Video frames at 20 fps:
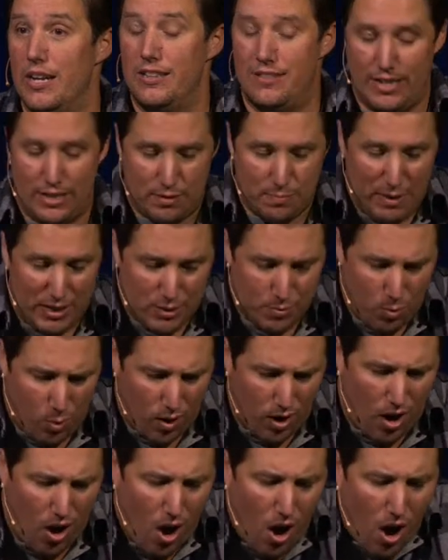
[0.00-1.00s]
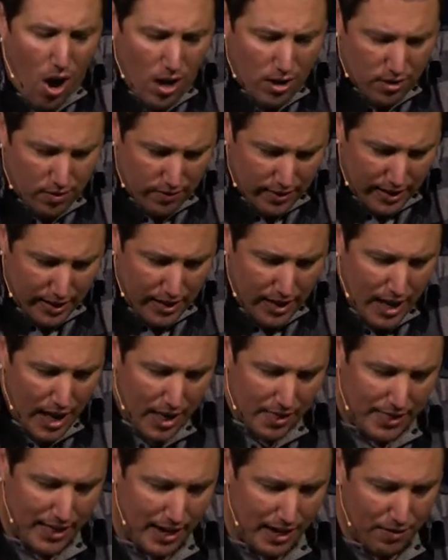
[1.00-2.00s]
It's much more honoring
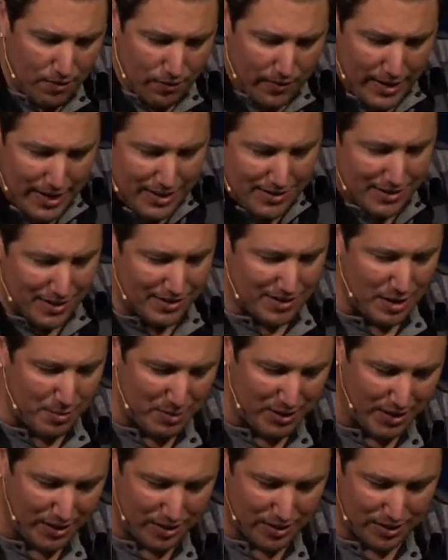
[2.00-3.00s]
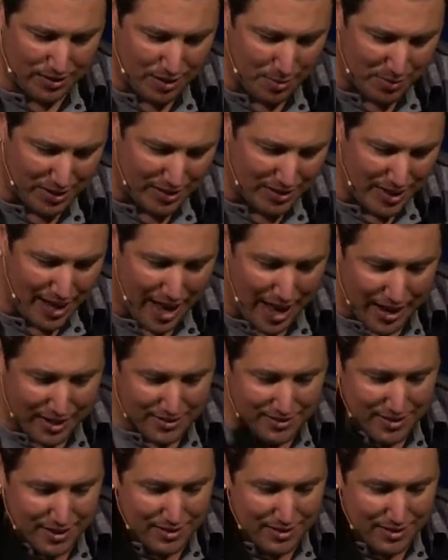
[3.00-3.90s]
than it reads in some of the text.